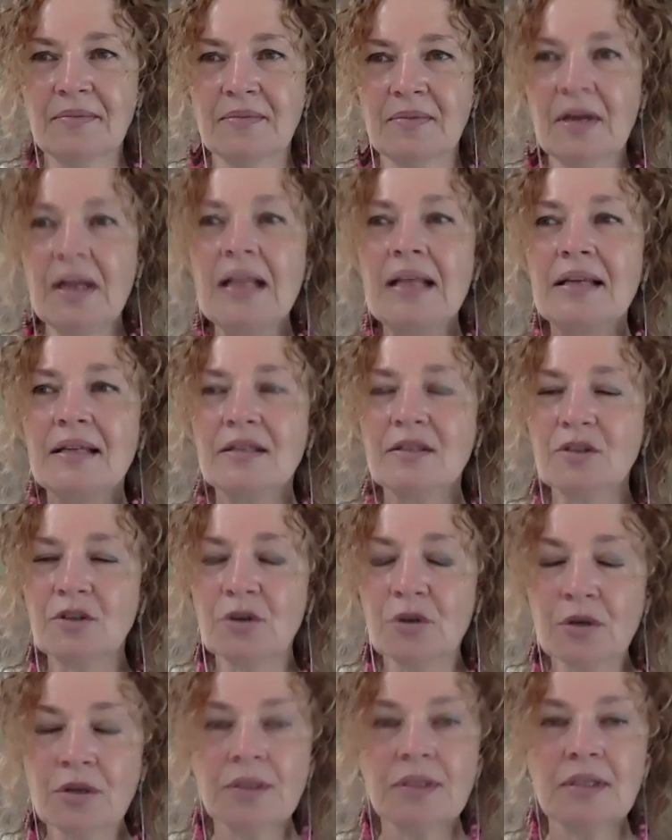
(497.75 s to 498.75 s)
Well, it
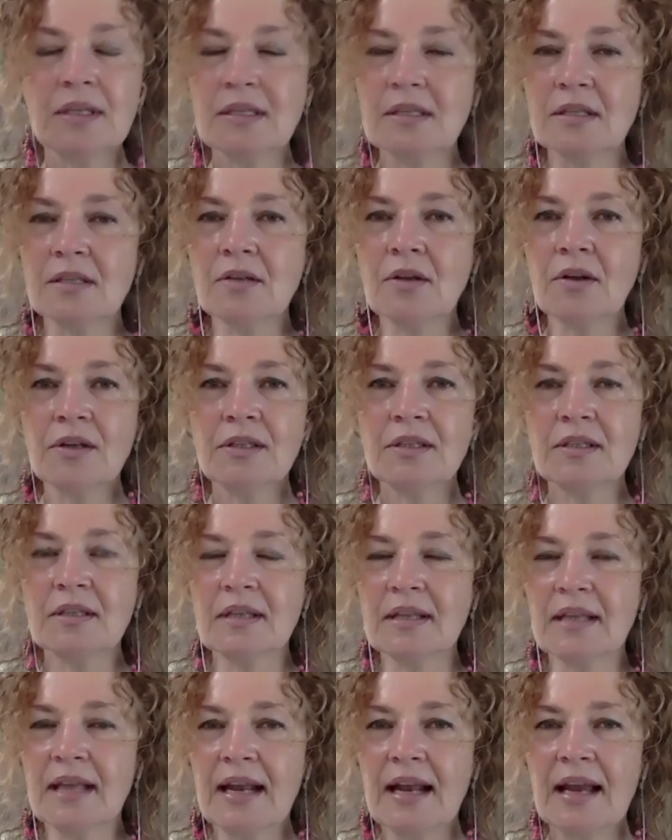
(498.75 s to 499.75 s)
could, it's not
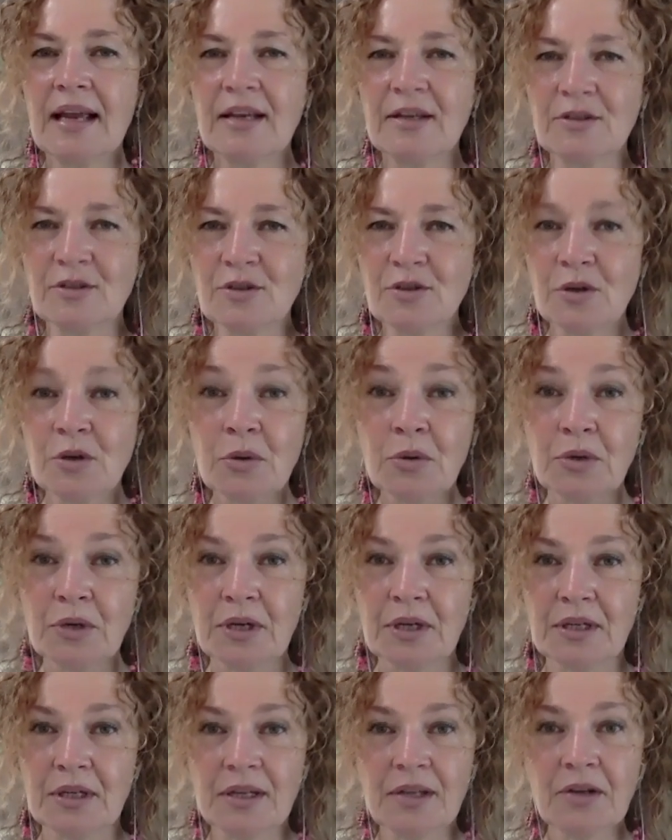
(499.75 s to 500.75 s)
that I exclude
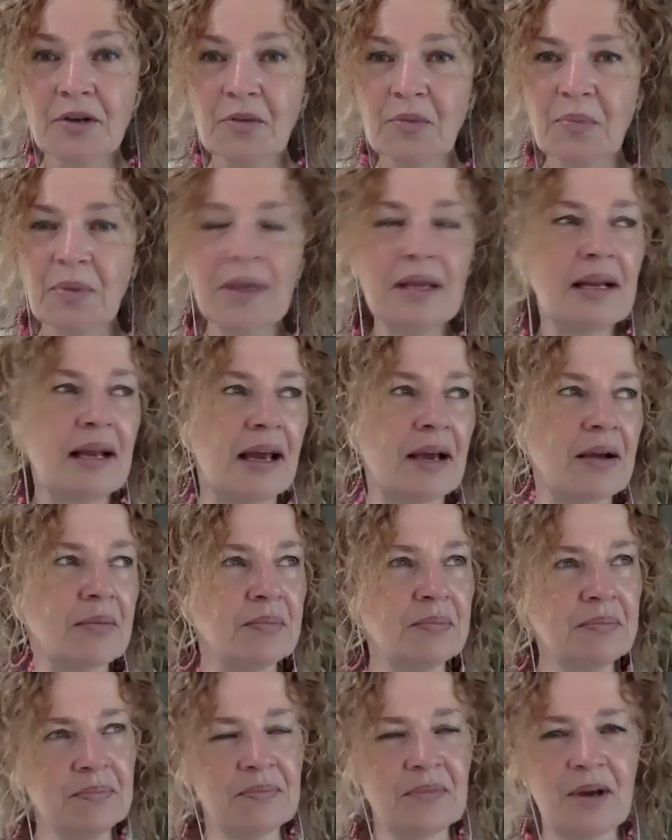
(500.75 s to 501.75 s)
it. It could be like,
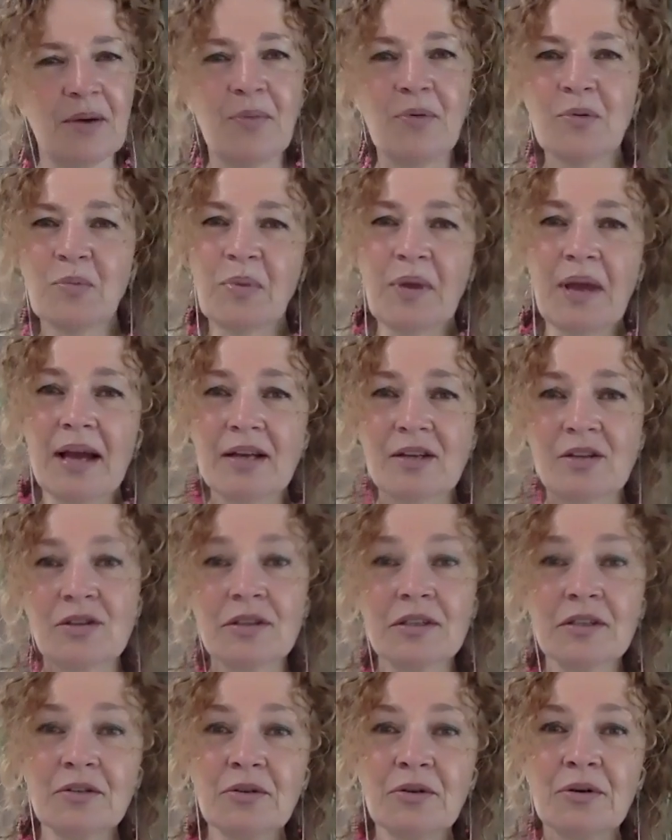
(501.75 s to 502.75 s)
that would be
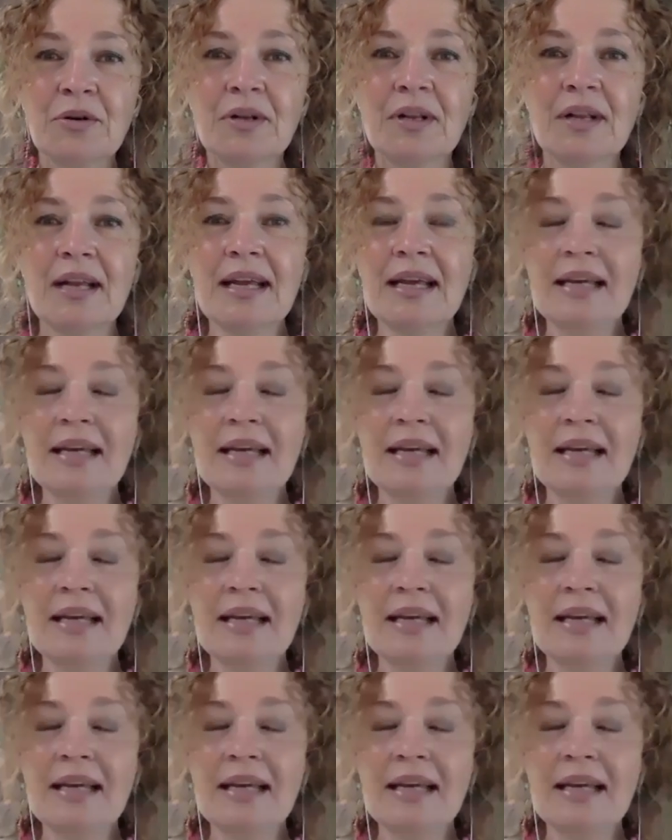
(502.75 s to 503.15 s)
actually cool.